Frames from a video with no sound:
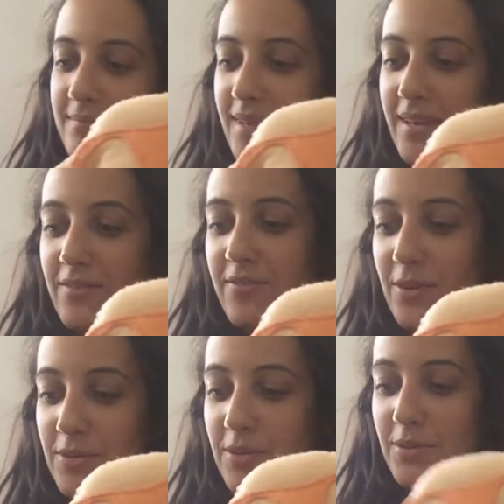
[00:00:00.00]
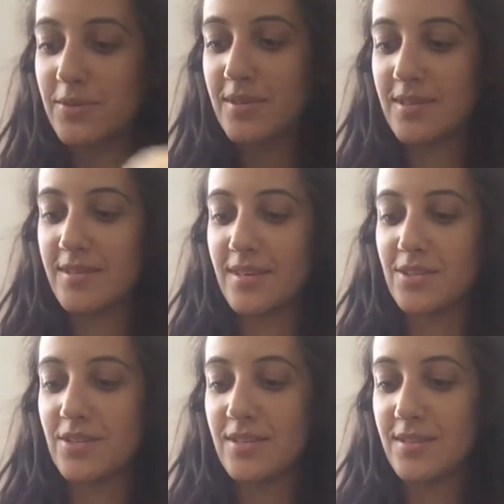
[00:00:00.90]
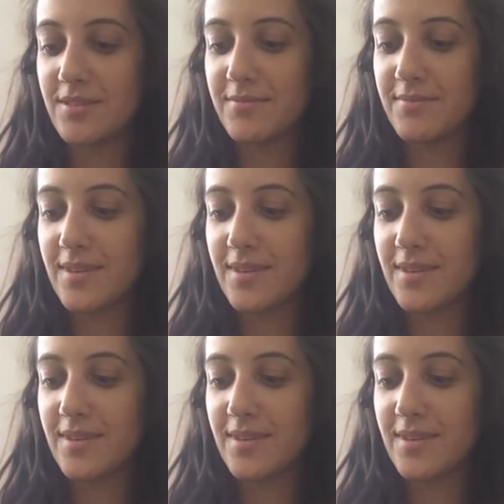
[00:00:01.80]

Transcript: like photos such as